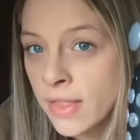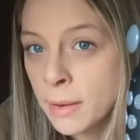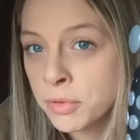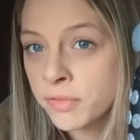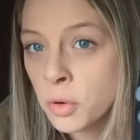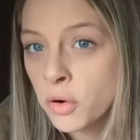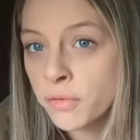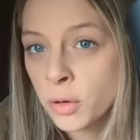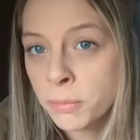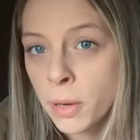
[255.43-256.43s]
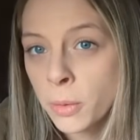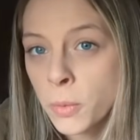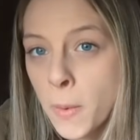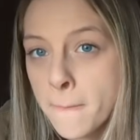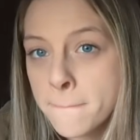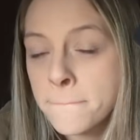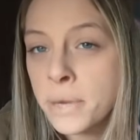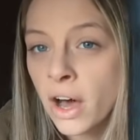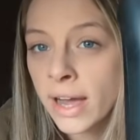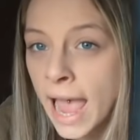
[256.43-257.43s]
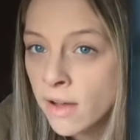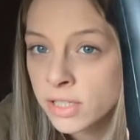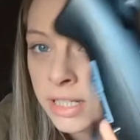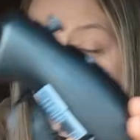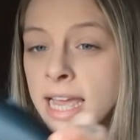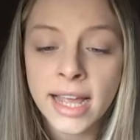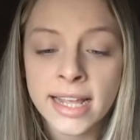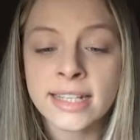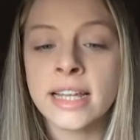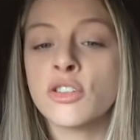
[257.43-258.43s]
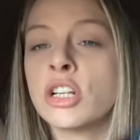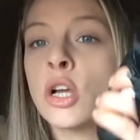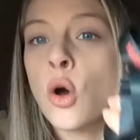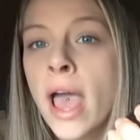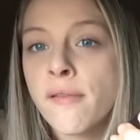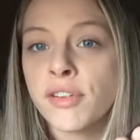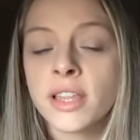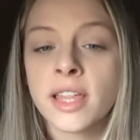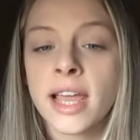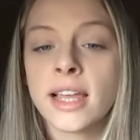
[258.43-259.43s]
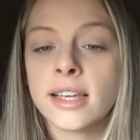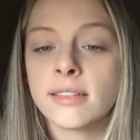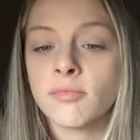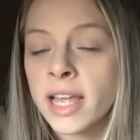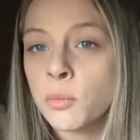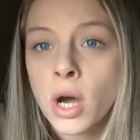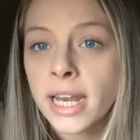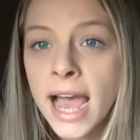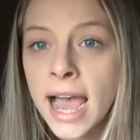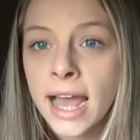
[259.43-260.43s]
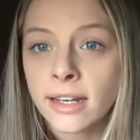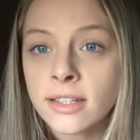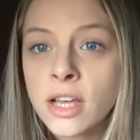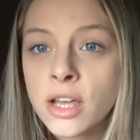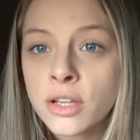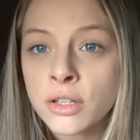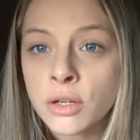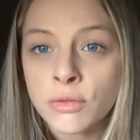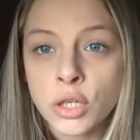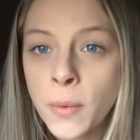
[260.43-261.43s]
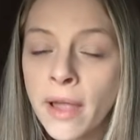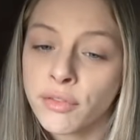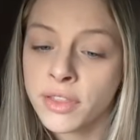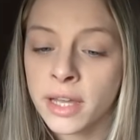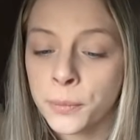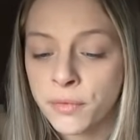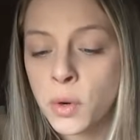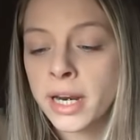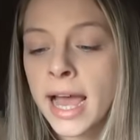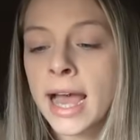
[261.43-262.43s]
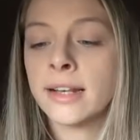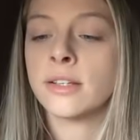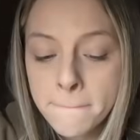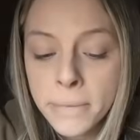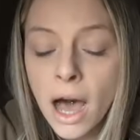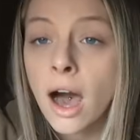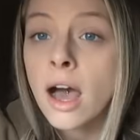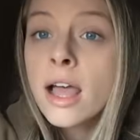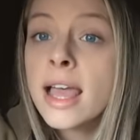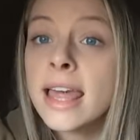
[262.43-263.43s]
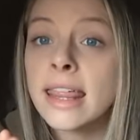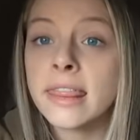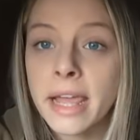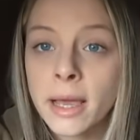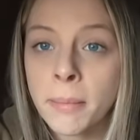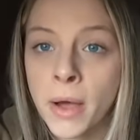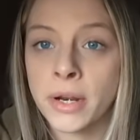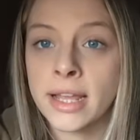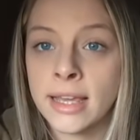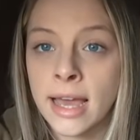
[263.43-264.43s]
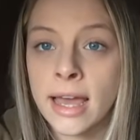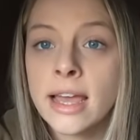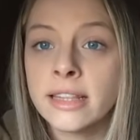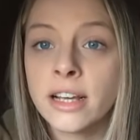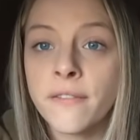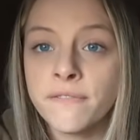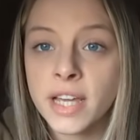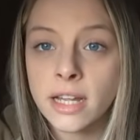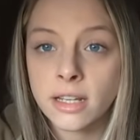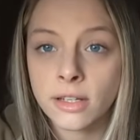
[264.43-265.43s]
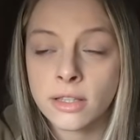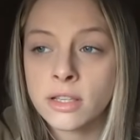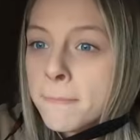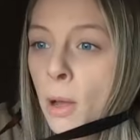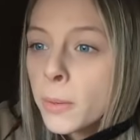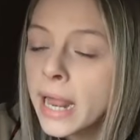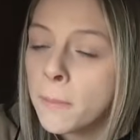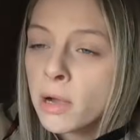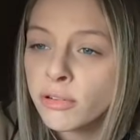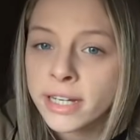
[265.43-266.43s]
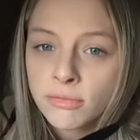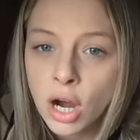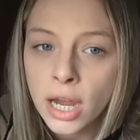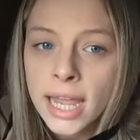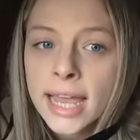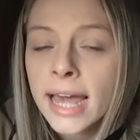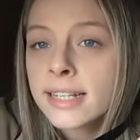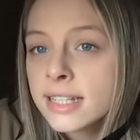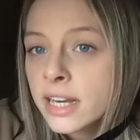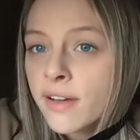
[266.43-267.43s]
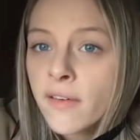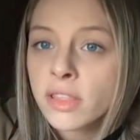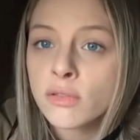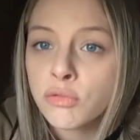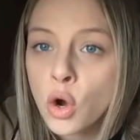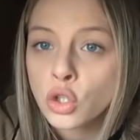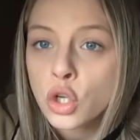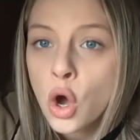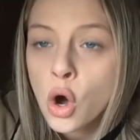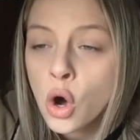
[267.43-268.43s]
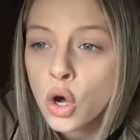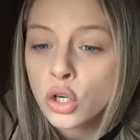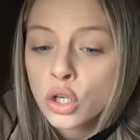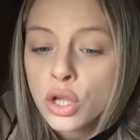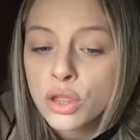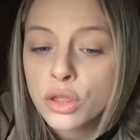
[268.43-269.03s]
that before for a boat, but I haven't. It's literally got everything in one hand. You do everything with one hand, but think about it, yeah? The convenience. Boating out my rig, right? And instead of having the rod on